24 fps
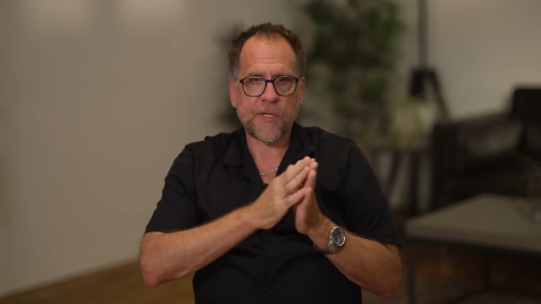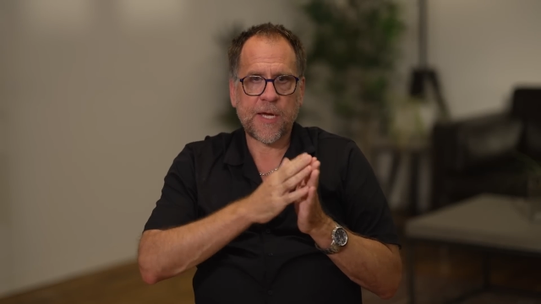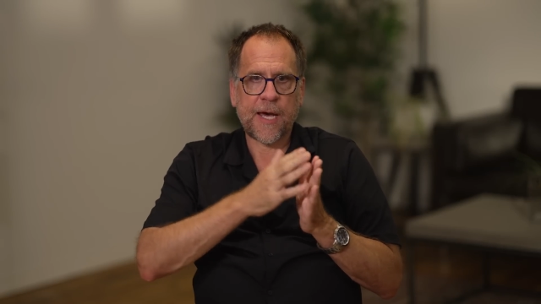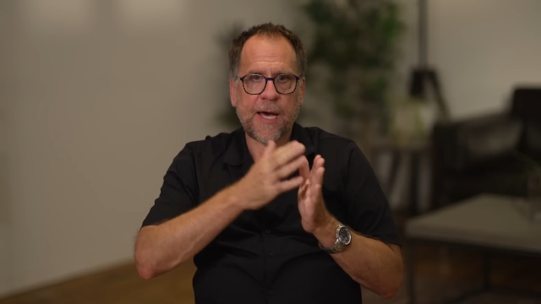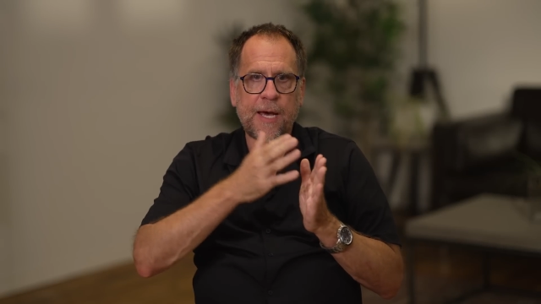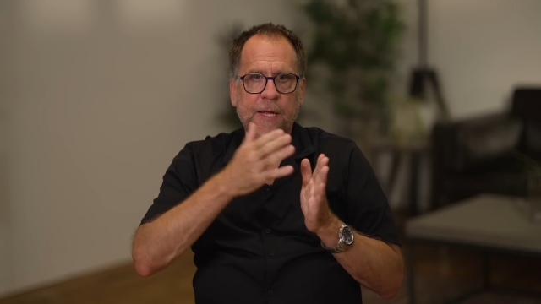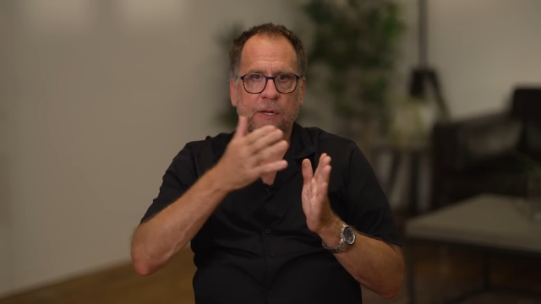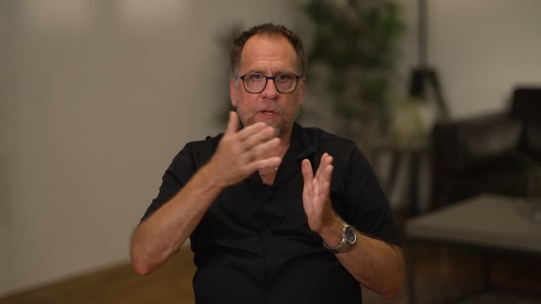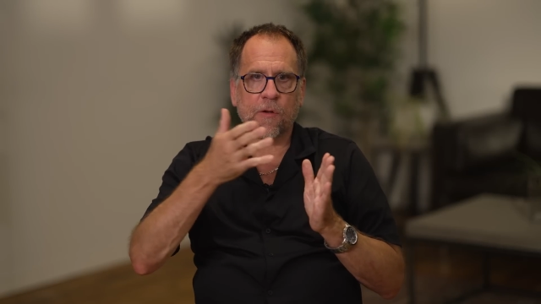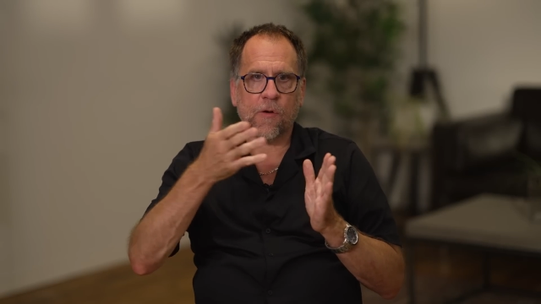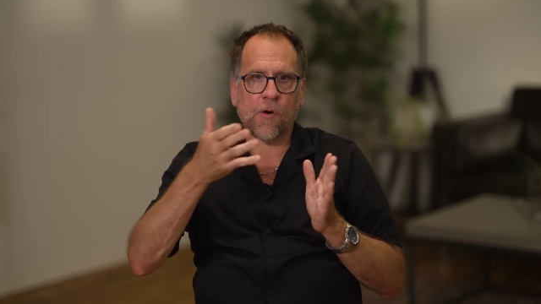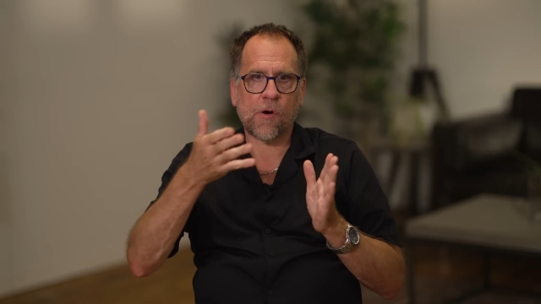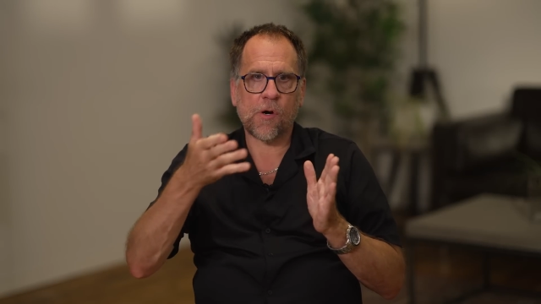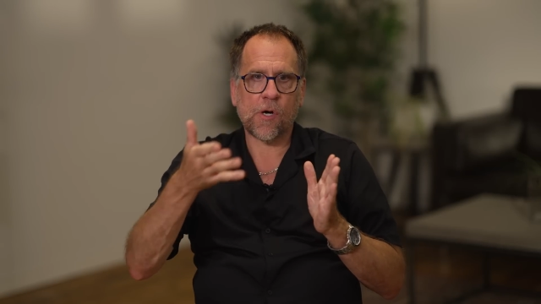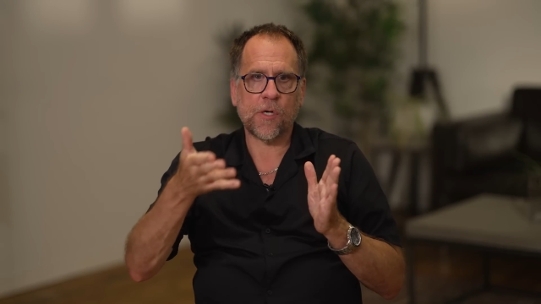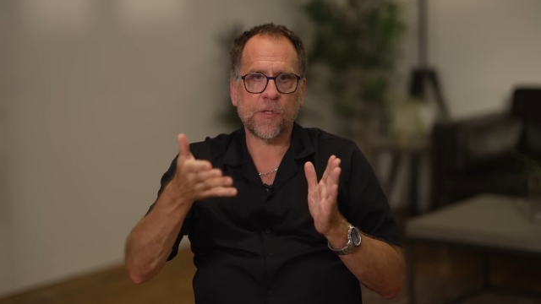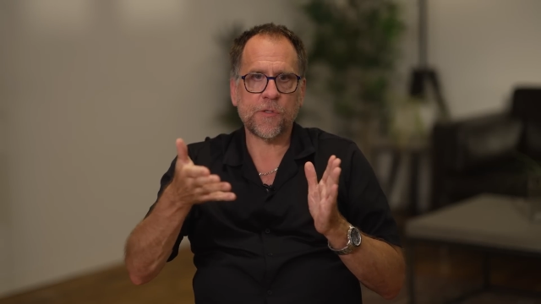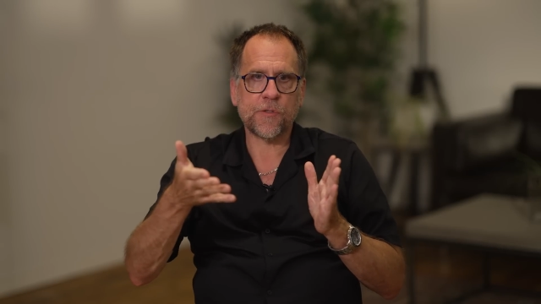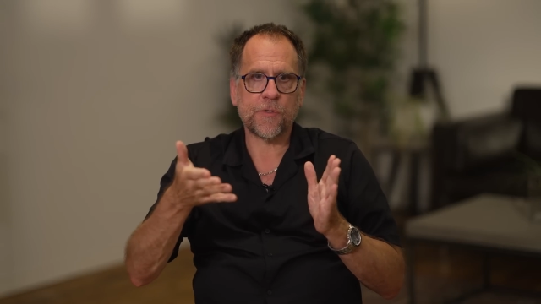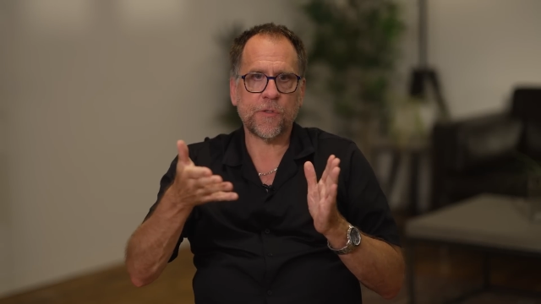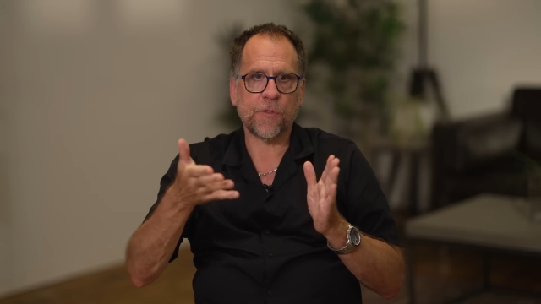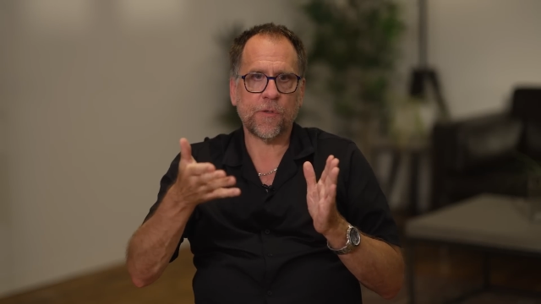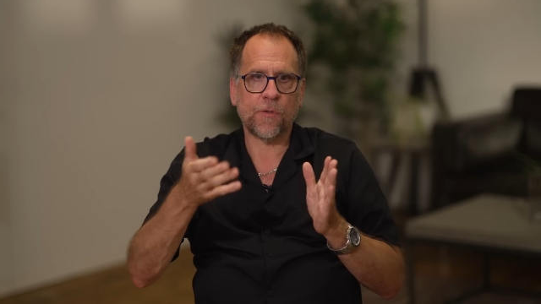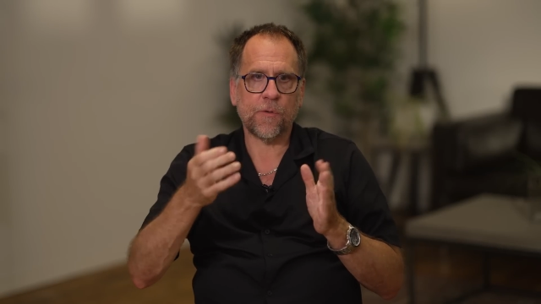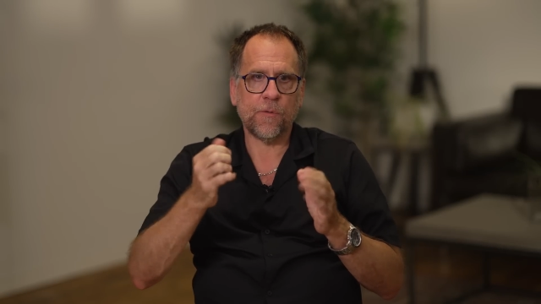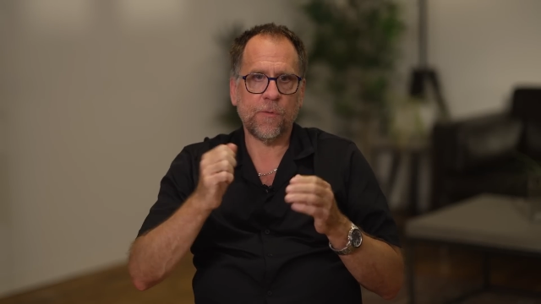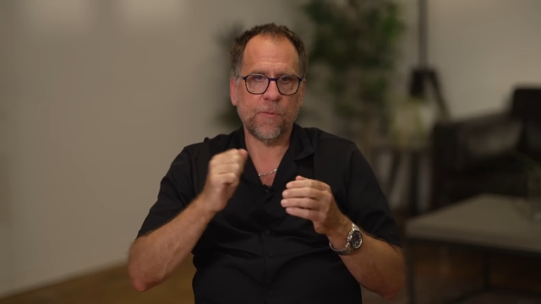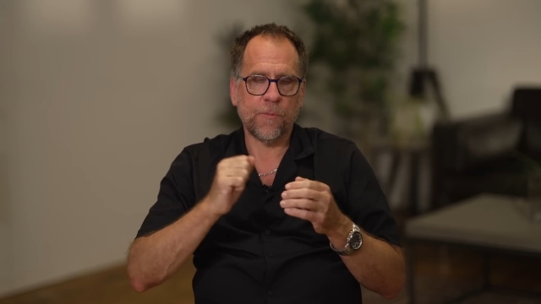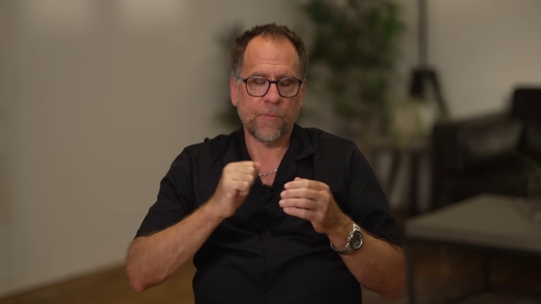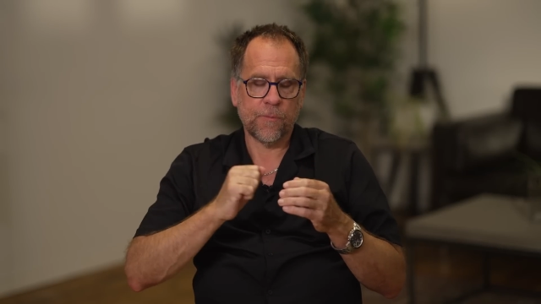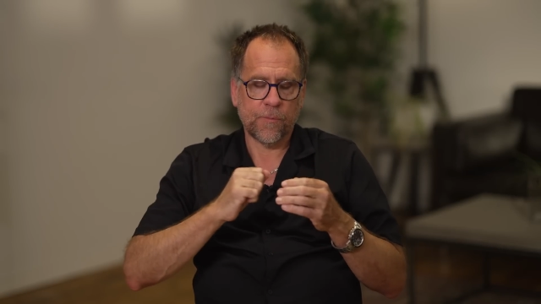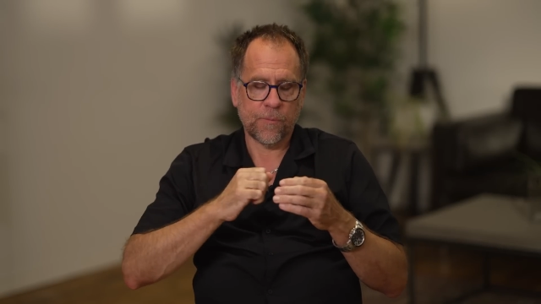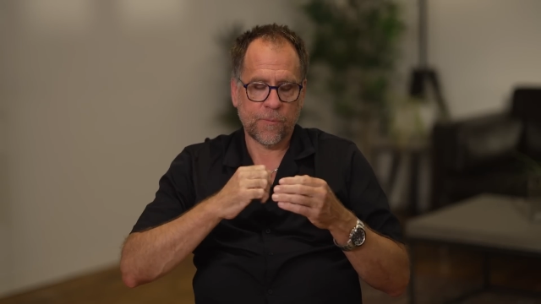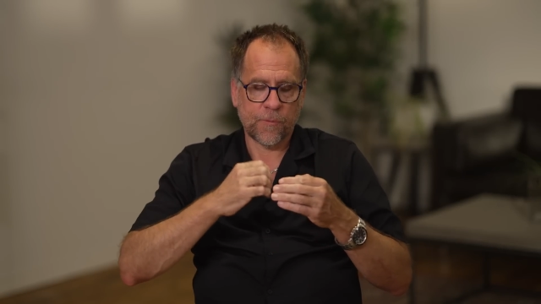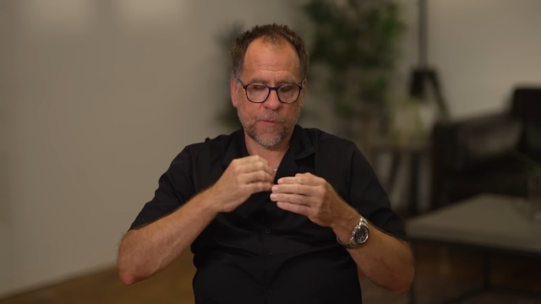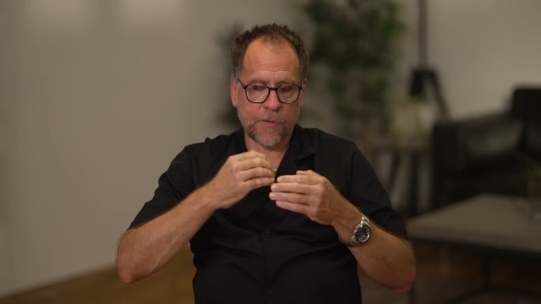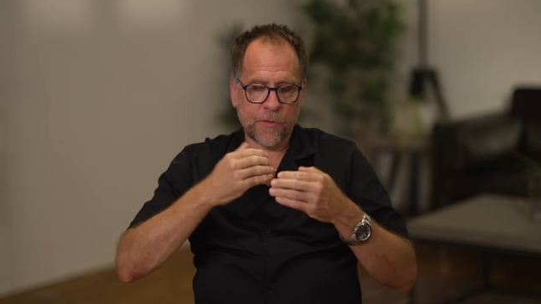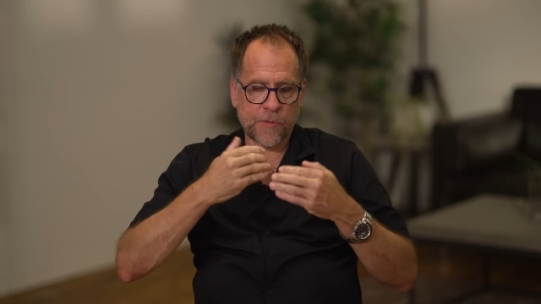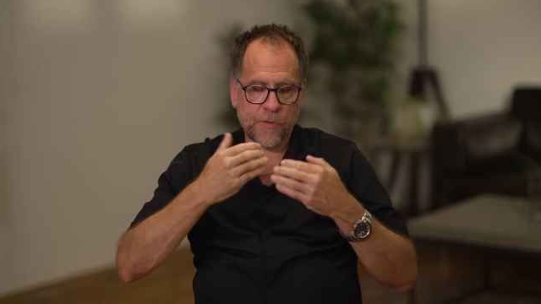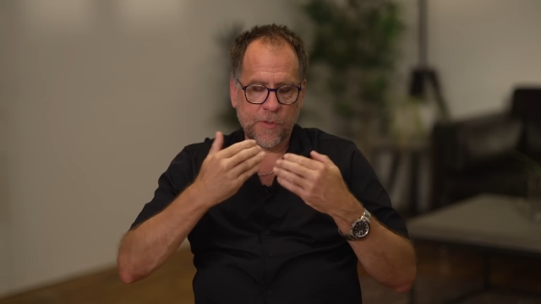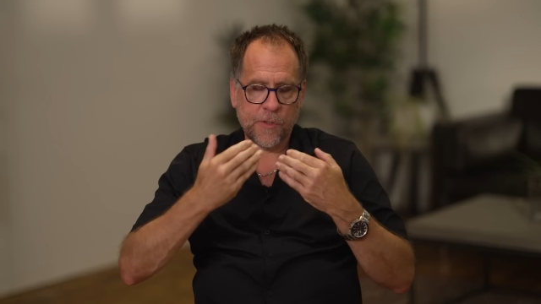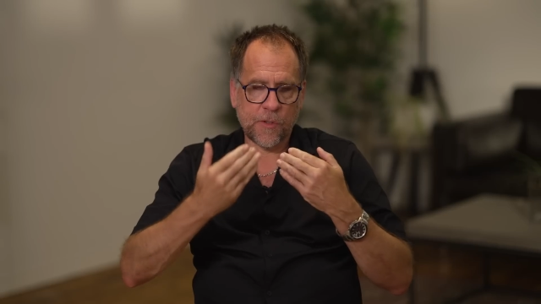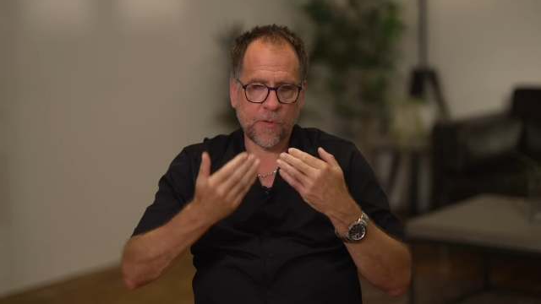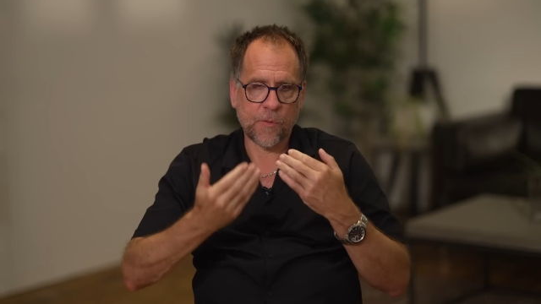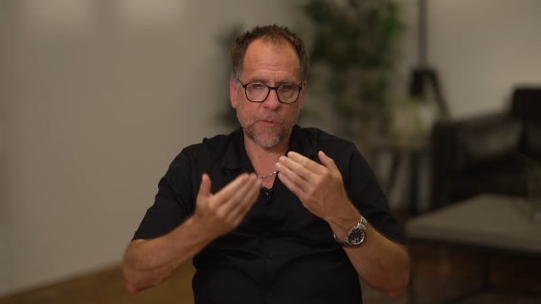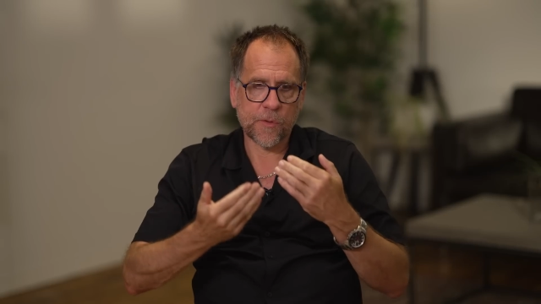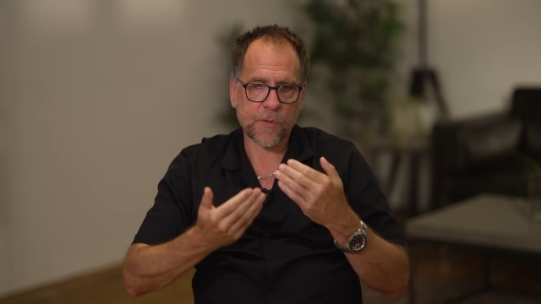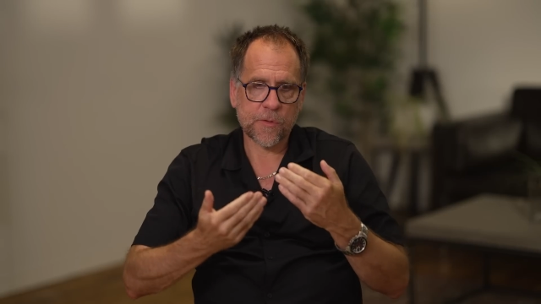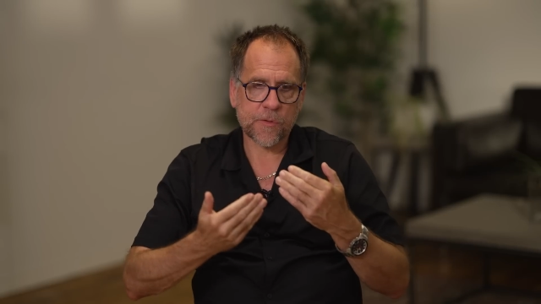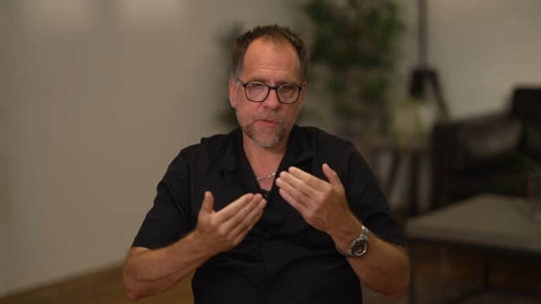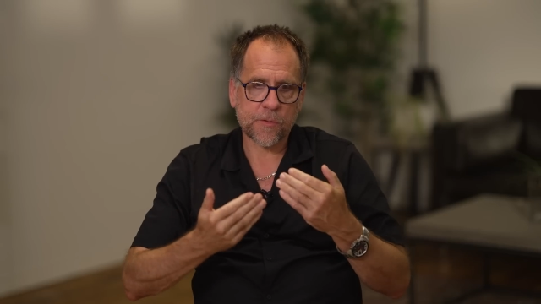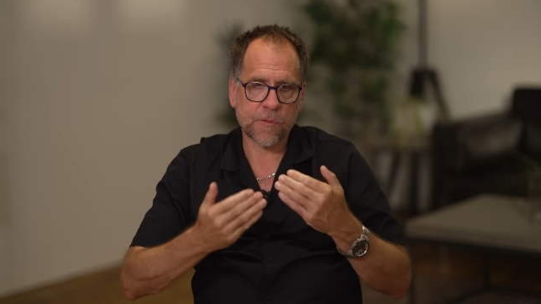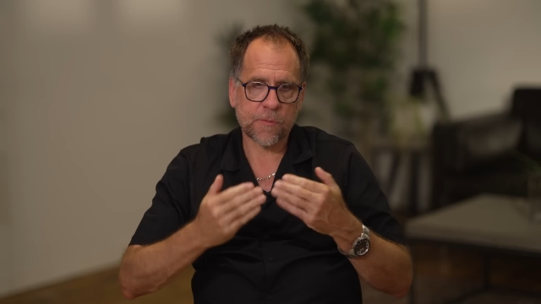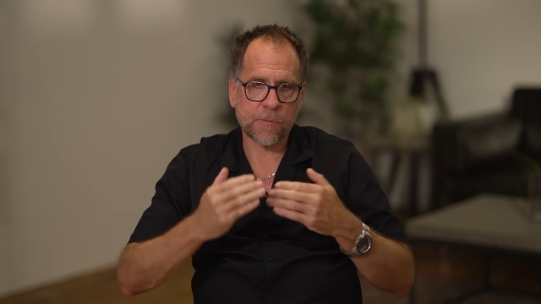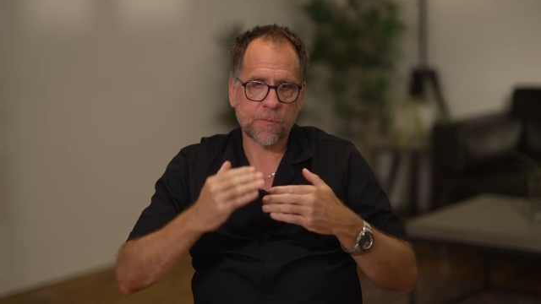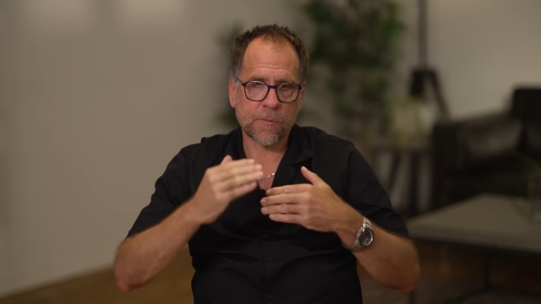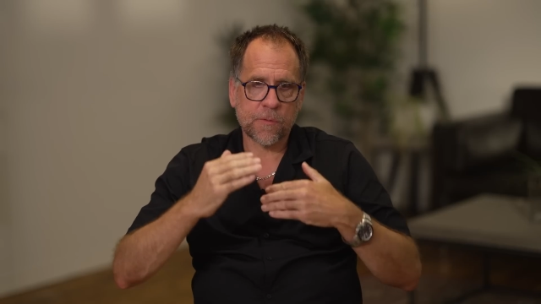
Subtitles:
add it onto the sequence,